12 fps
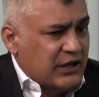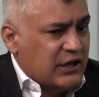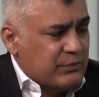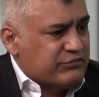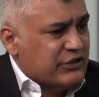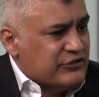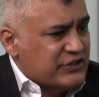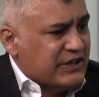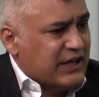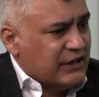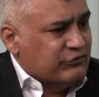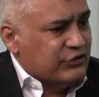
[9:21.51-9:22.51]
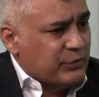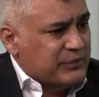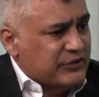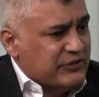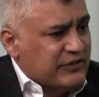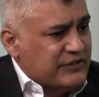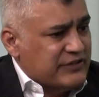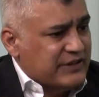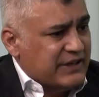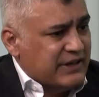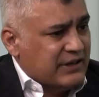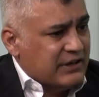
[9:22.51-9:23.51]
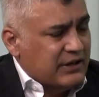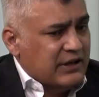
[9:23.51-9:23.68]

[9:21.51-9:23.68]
approaching 100 opportunities a year.